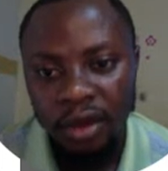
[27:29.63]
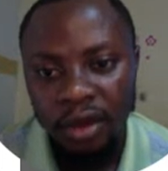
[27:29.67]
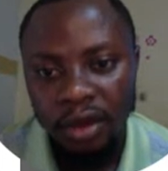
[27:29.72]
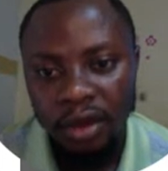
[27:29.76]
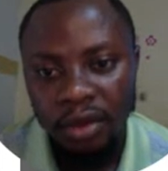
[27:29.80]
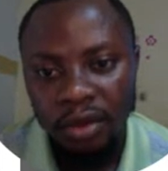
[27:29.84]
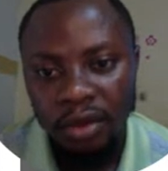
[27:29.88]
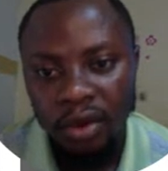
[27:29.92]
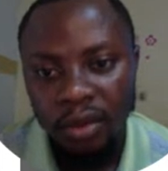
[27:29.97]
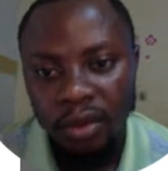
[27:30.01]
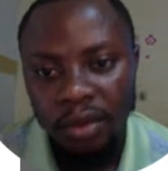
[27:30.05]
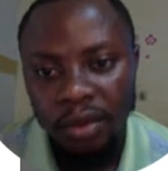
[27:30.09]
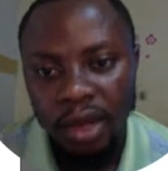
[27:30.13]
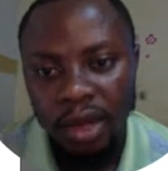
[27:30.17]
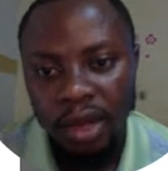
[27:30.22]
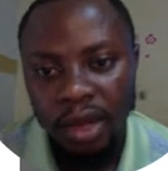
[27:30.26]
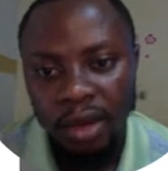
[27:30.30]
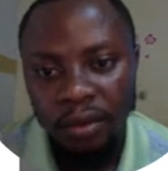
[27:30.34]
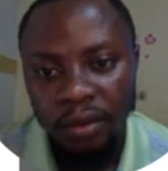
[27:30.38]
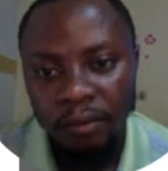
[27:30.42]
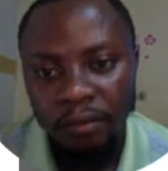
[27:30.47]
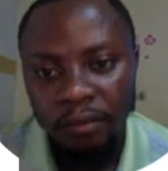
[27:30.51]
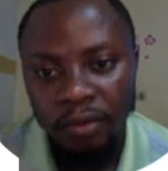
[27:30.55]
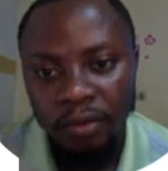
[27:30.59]
Come
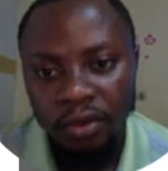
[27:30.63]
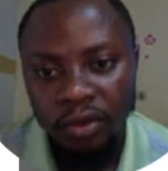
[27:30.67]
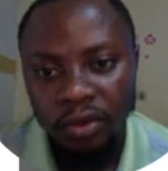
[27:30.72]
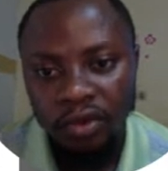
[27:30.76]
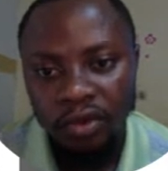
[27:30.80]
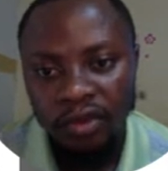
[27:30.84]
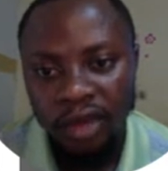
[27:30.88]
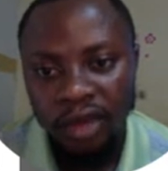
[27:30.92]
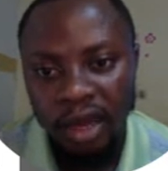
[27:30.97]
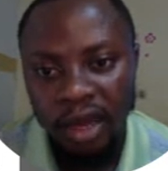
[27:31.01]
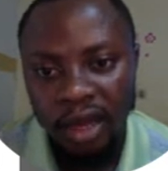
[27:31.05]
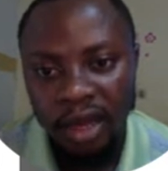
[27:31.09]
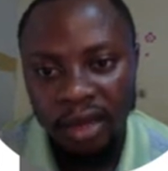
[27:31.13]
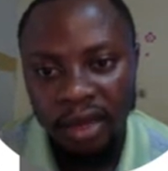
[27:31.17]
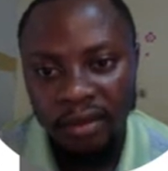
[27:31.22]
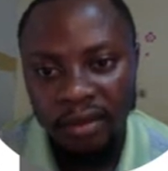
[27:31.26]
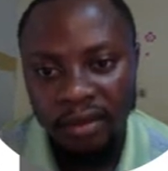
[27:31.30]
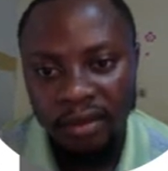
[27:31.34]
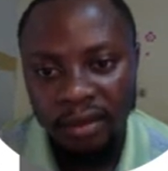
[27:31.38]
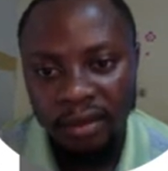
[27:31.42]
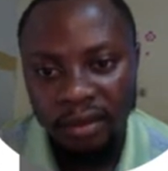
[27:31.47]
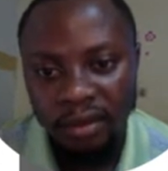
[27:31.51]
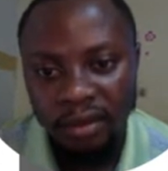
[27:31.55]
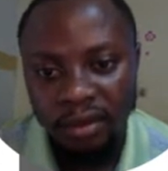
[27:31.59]
down. You select
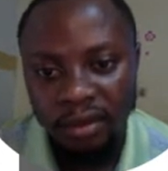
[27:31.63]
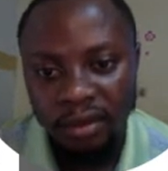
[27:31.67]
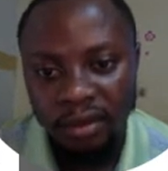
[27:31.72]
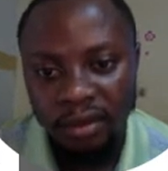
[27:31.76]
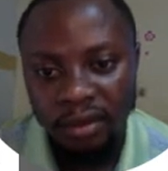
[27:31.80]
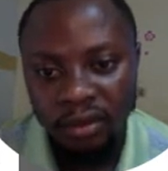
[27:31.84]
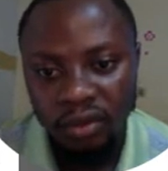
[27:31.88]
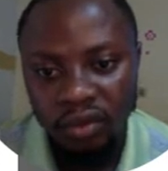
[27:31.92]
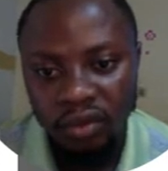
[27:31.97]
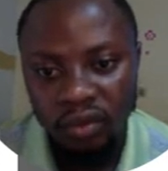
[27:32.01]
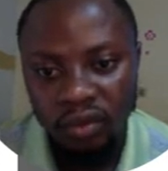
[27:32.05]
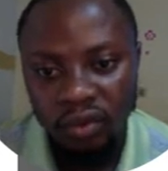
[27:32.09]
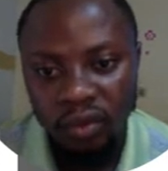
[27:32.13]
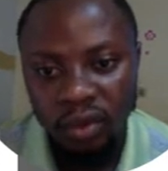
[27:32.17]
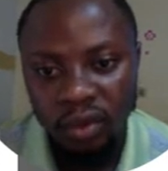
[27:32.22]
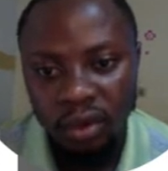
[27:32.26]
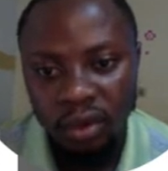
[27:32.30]
to